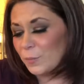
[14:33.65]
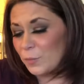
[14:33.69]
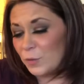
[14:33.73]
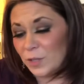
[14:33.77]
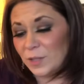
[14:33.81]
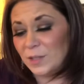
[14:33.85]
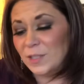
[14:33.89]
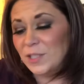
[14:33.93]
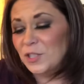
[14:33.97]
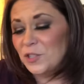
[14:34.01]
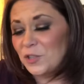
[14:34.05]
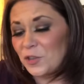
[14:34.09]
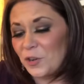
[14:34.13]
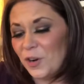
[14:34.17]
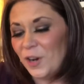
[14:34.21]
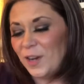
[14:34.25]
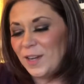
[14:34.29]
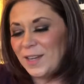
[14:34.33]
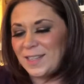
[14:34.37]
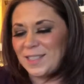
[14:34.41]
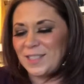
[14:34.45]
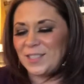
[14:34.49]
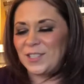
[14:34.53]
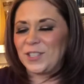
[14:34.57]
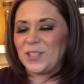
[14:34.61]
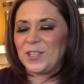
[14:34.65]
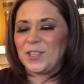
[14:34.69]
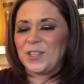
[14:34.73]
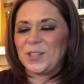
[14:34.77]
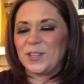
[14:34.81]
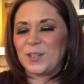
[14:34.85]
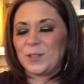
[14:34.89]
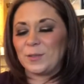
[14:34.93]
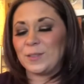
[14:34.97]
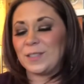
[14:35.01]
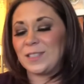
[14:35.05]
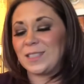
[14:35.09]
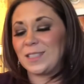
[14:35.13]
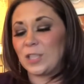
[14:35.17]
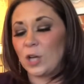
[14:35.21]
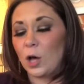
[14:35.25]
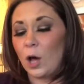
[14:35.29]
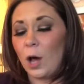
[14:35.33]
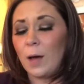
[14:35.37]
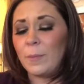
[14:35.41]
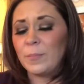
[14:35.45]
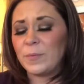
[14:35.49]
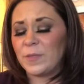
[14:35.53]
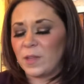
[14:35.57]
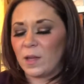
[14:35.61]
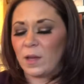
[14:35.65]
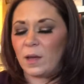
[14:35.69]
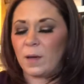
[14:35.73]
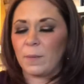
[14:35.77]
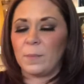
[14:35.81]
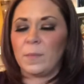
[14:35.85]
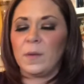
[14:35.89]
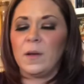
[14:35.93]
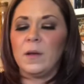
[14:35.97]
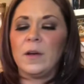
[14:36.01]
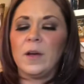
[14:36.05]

really trying to, you know, stop them